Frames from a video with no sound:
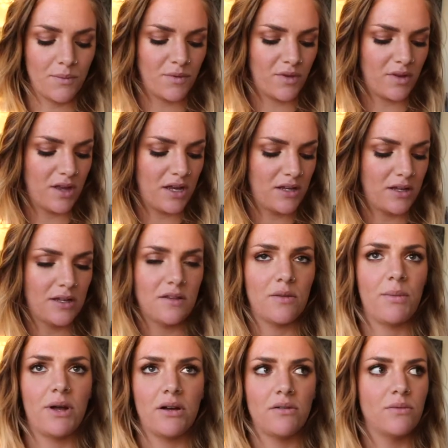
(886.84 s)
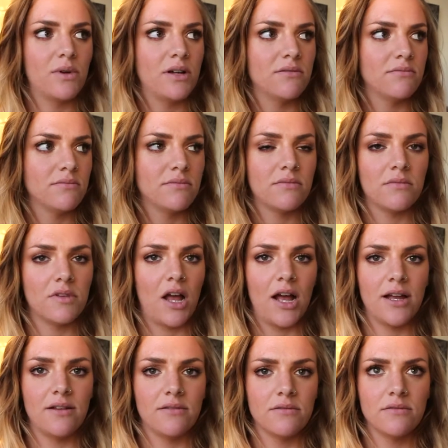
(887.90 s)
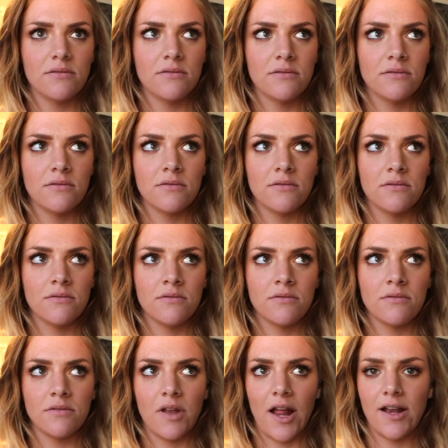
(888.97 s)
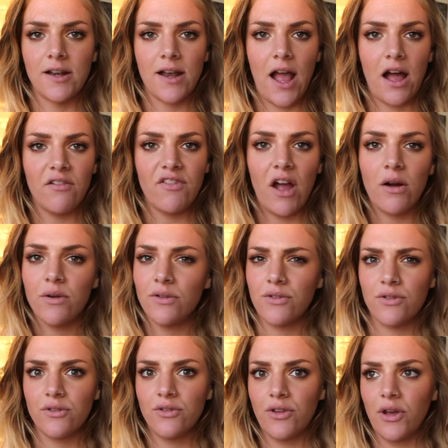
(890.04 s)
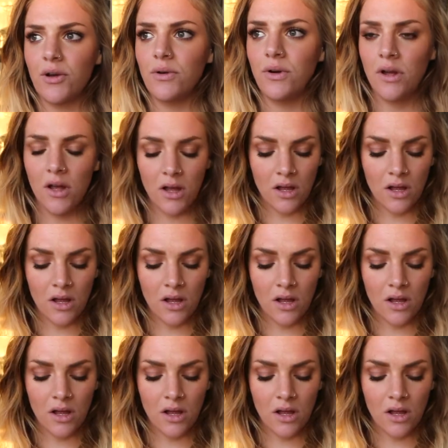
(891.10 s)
So that is about what, 9.5 hours or so.